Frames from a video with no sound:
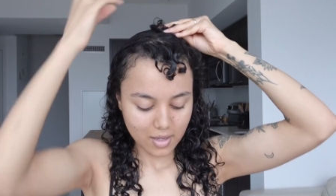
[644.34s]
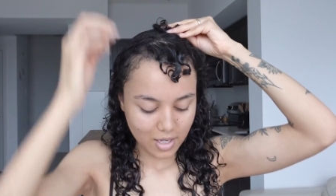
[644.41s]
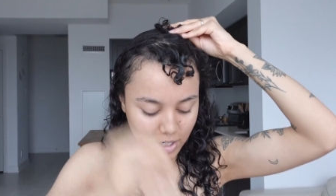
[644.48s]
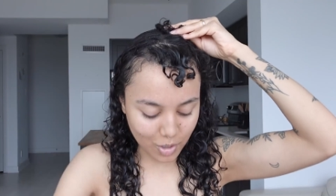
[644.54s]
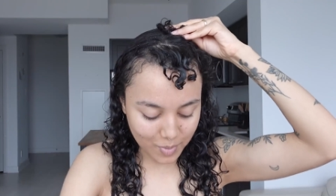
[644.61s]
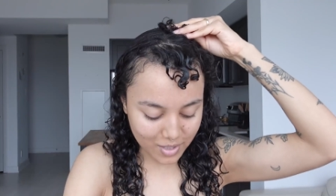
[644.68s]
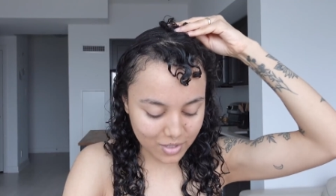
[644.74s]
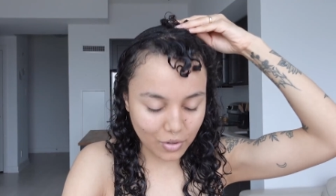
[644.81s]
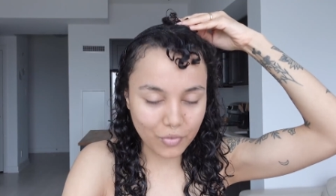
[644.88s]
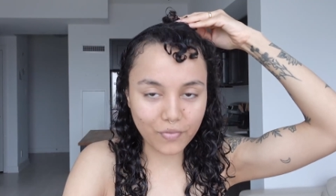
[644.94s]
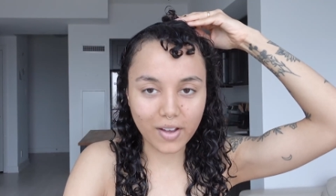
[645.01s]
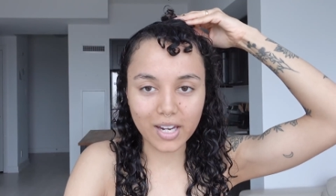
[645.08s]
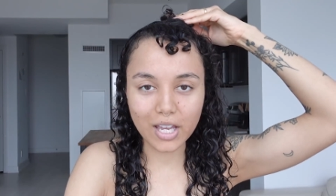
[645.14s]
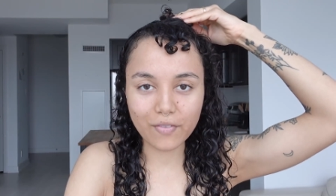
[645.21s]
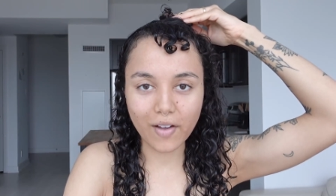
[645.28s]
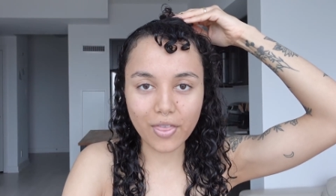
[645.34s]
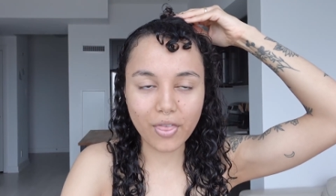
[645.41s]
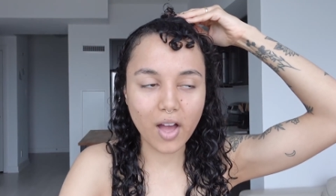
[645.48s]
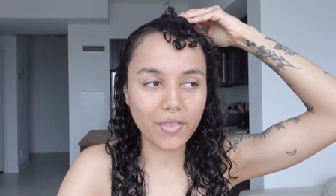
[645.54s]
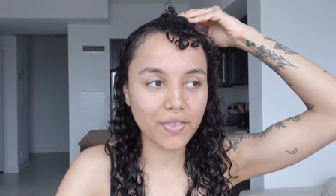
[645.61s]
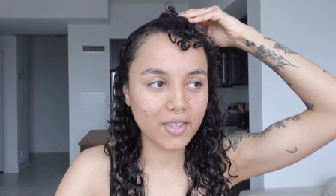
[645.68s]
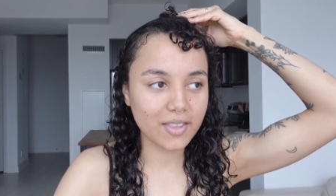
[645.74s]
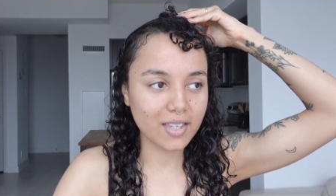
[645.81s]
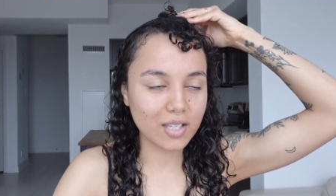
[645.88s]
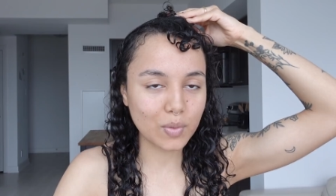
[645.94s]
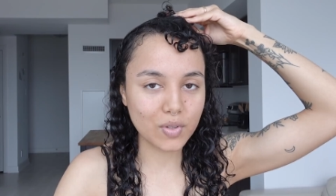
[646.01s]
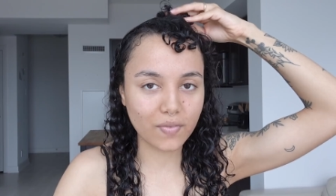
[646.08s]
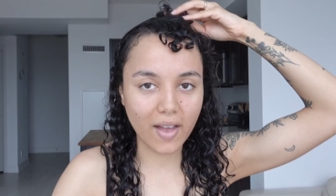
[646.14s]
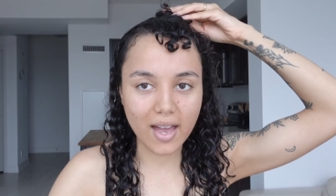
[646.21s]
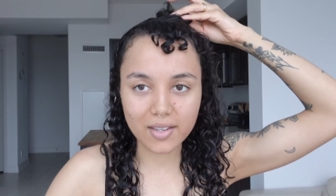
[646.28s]
You know, it'd be so funny if I thought that this
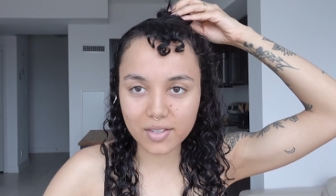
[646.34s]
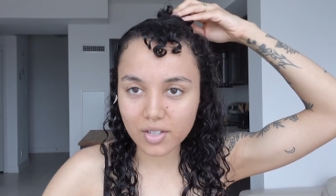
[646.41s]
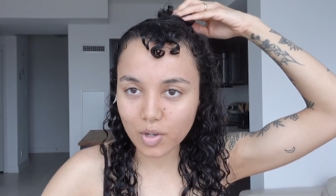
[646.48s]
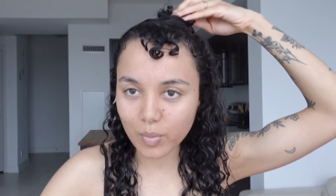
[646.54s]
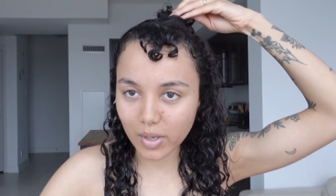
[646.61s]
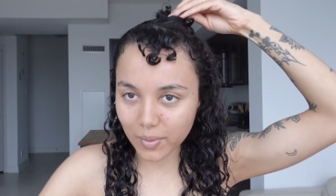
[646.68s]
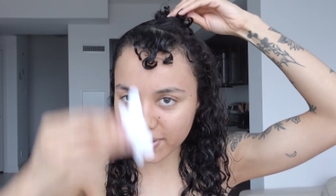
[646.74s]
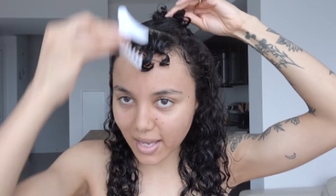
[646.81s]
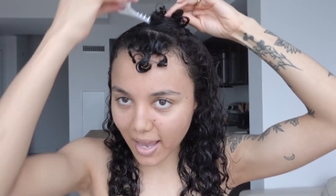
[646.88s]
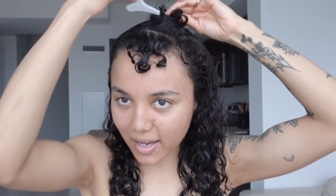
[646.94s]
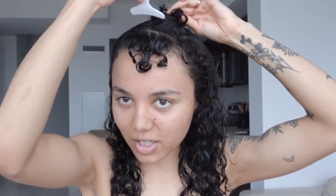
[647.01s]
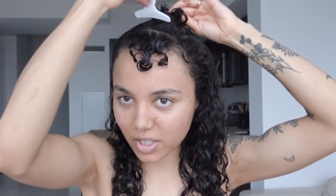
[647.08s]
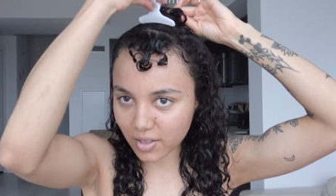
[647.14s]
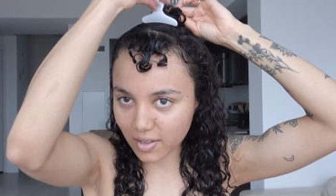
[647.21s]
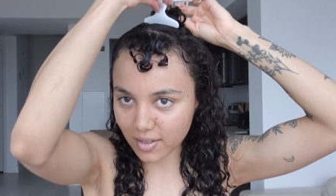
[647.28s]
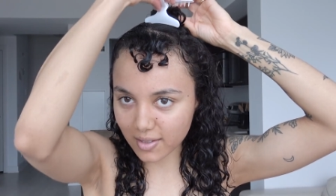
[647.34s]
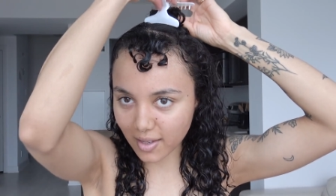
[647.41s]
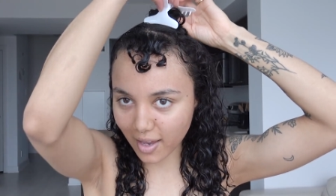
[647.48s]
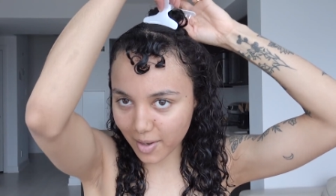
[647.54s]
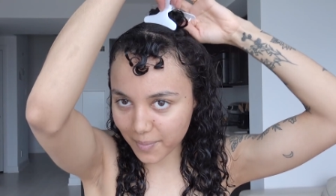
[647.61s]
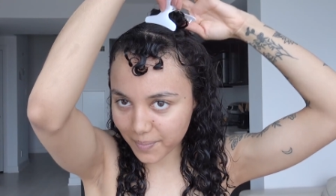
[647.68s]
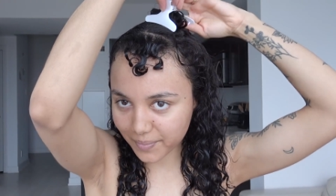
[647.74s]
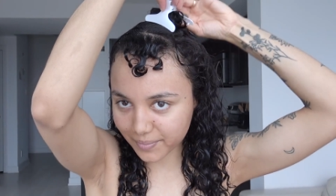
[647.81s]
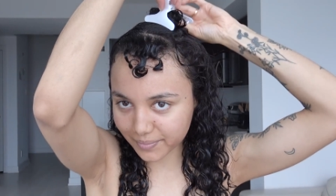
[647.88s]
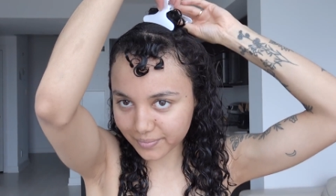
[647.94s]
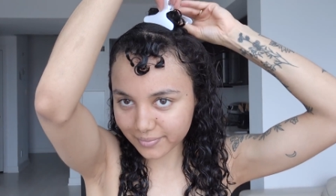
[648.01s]
was faster, but it was actually the same.